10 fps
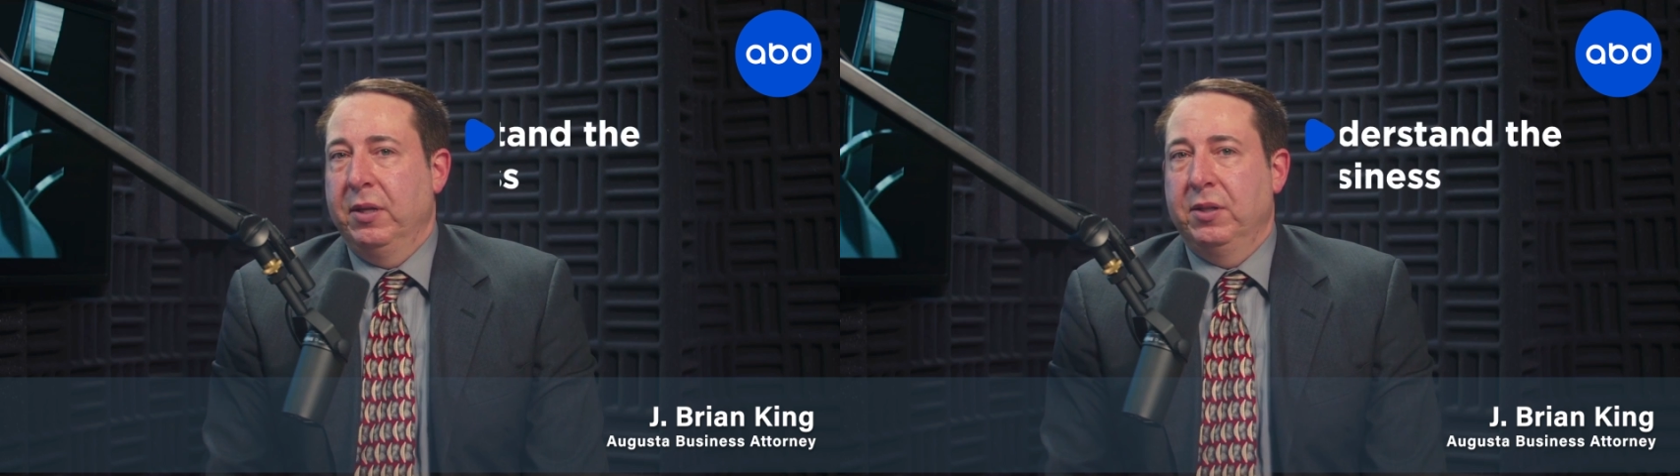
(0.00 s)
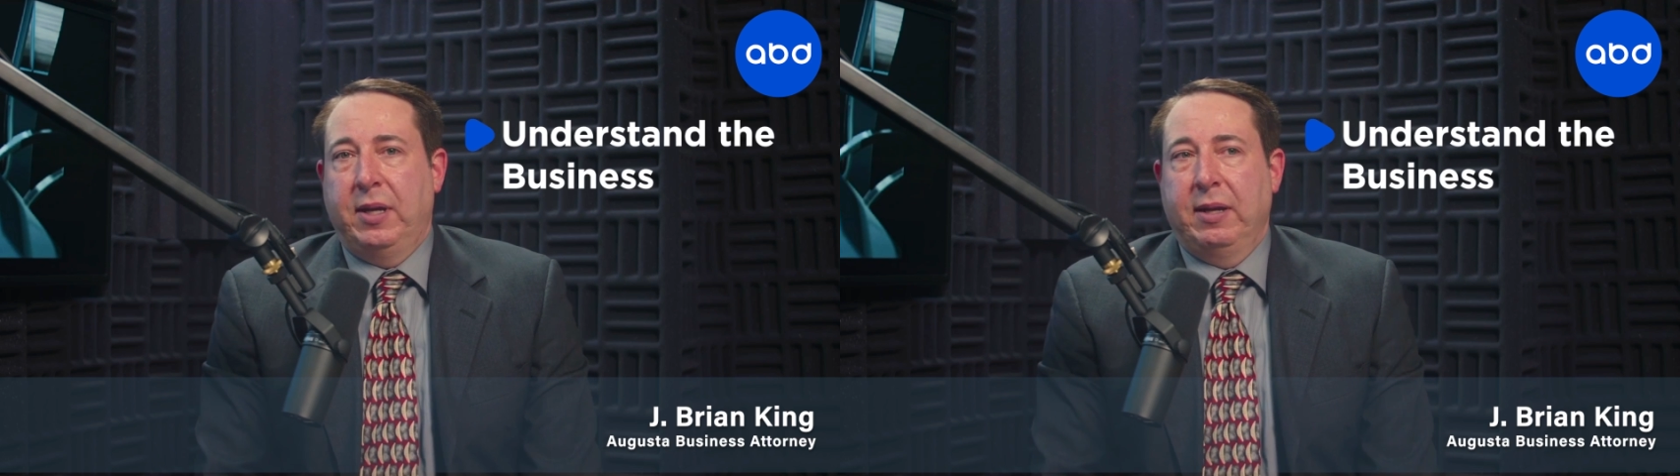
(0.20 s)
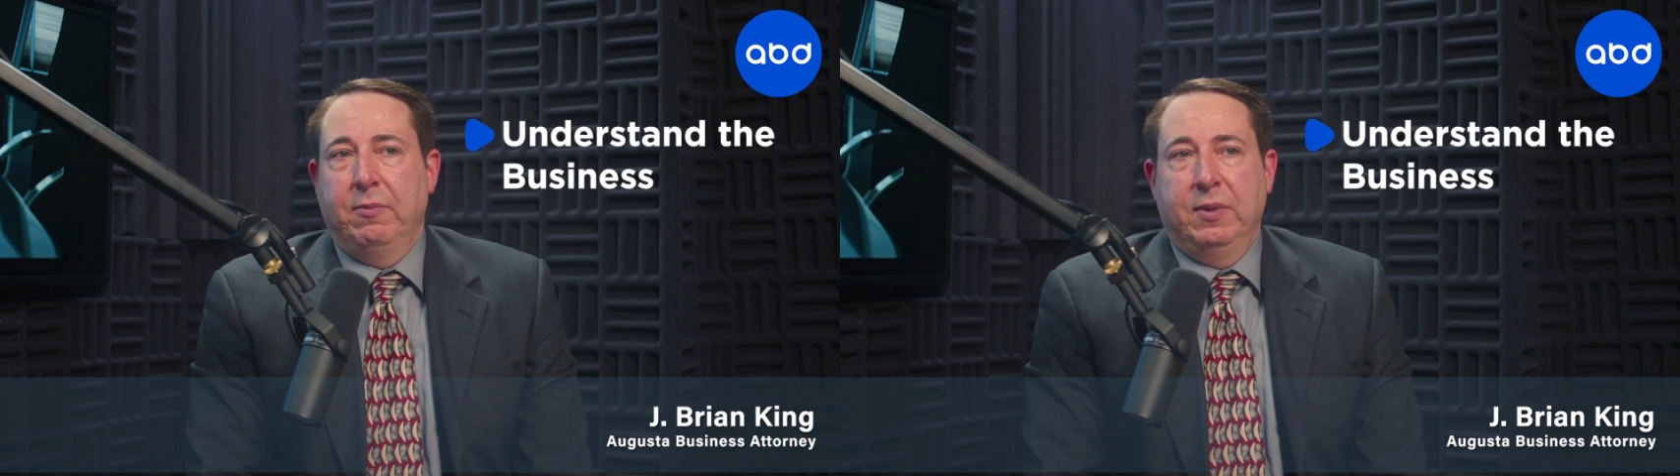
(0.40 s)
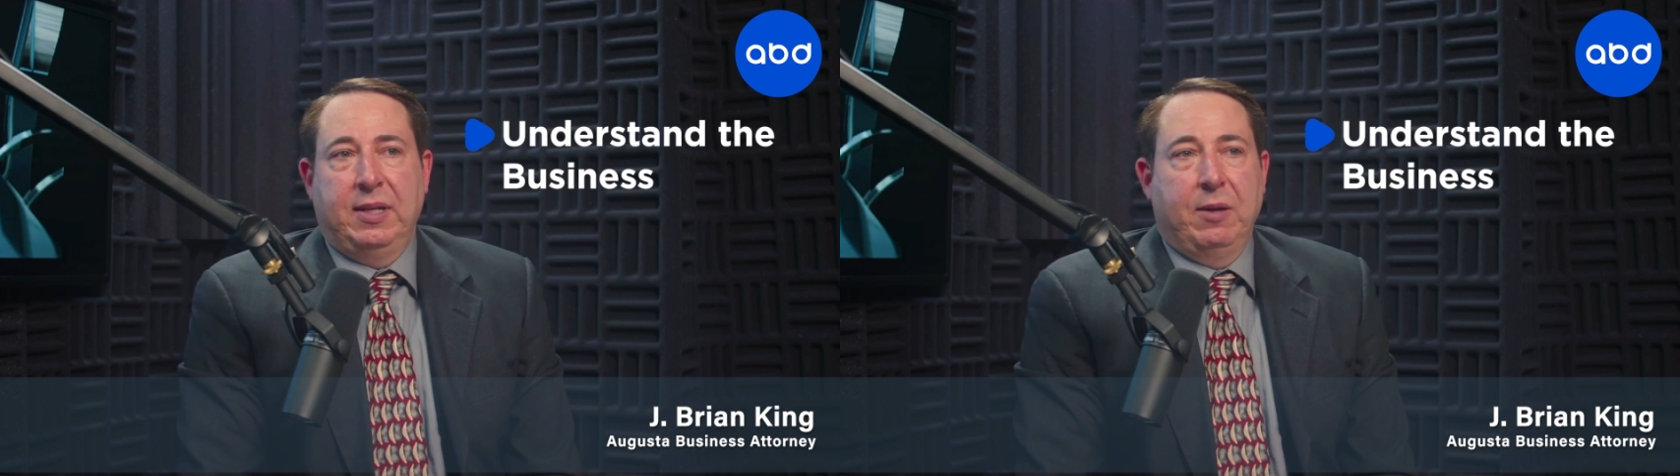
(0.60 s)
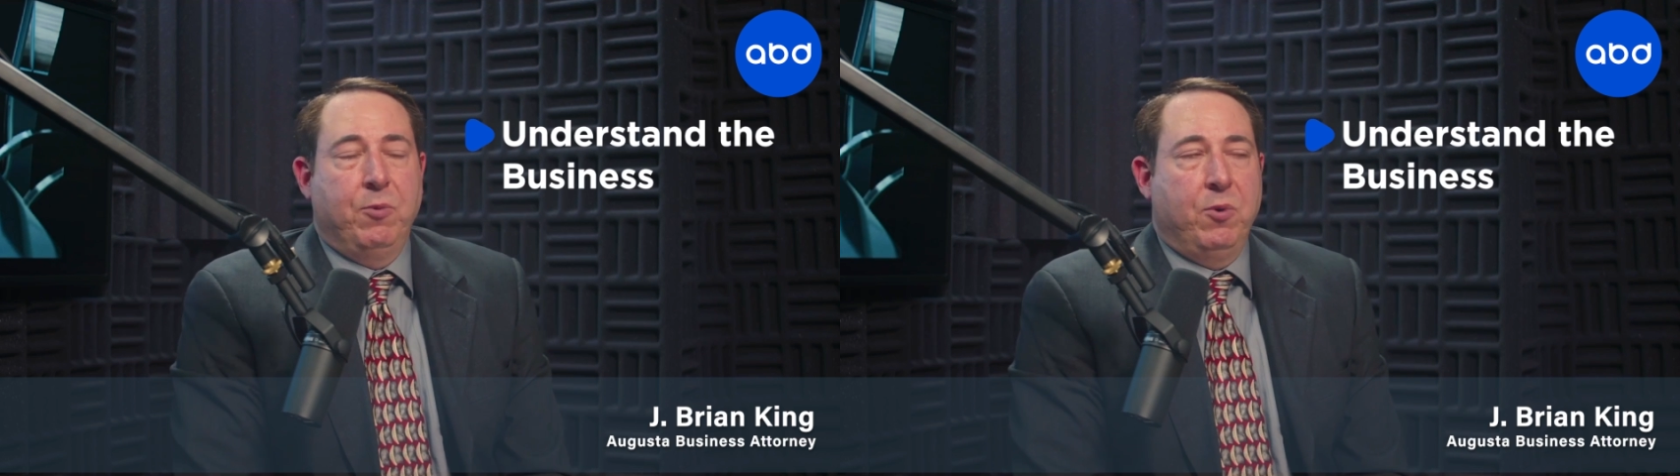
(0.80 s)
It's like
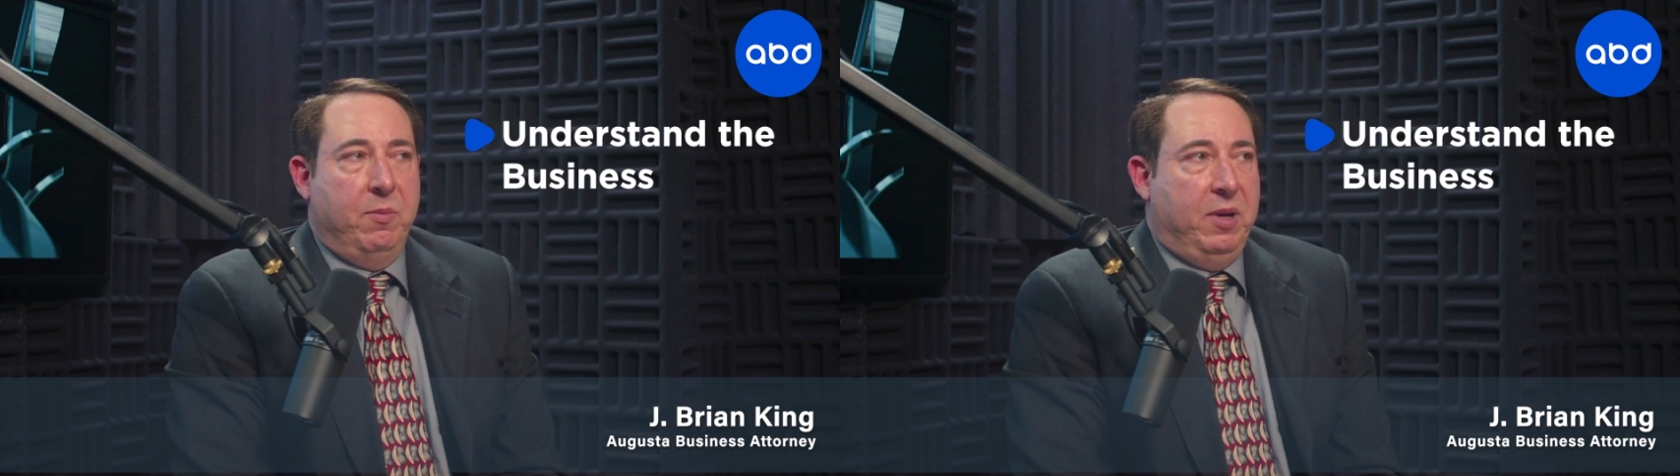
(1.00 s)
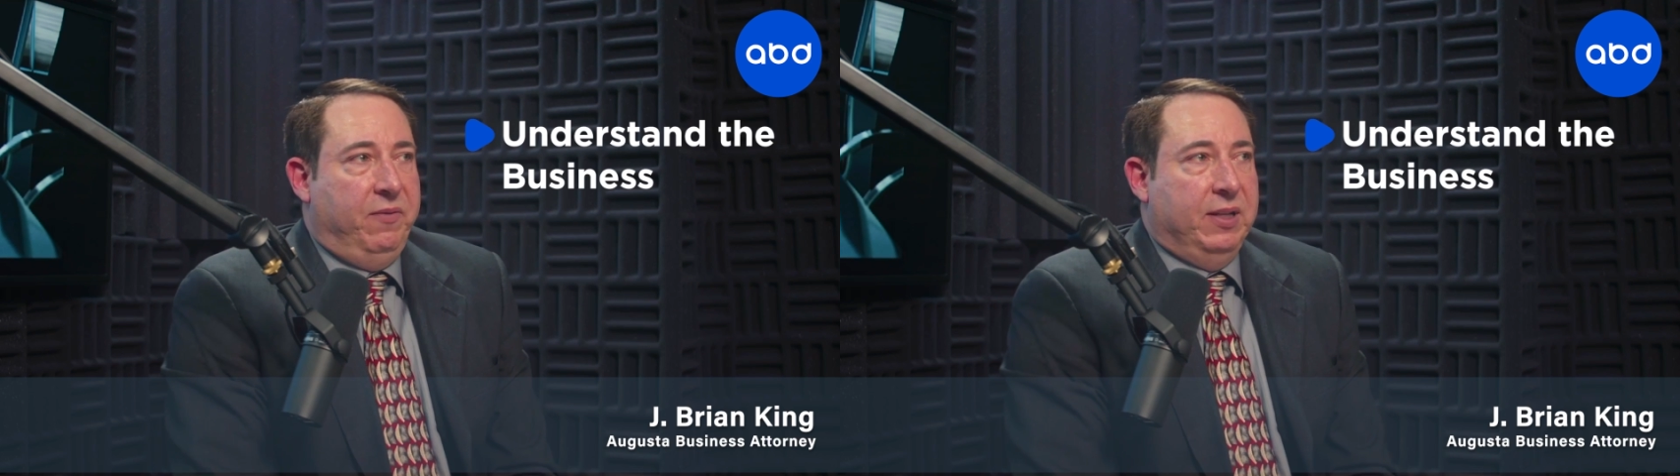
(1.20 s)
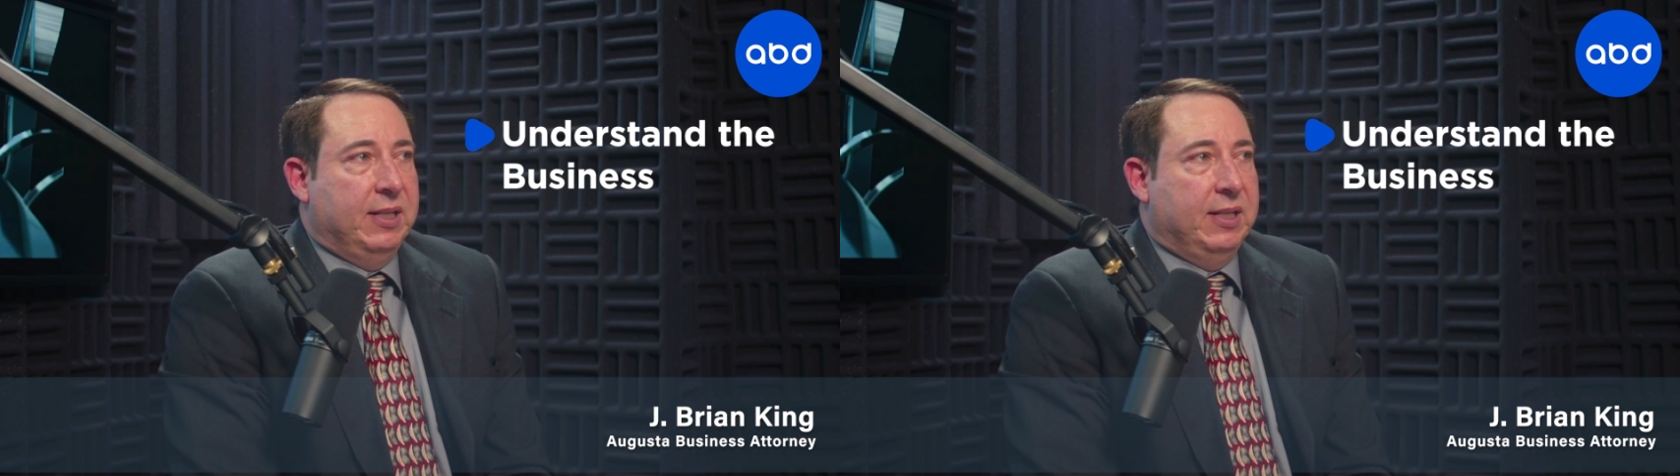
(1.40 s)
Warren Buffett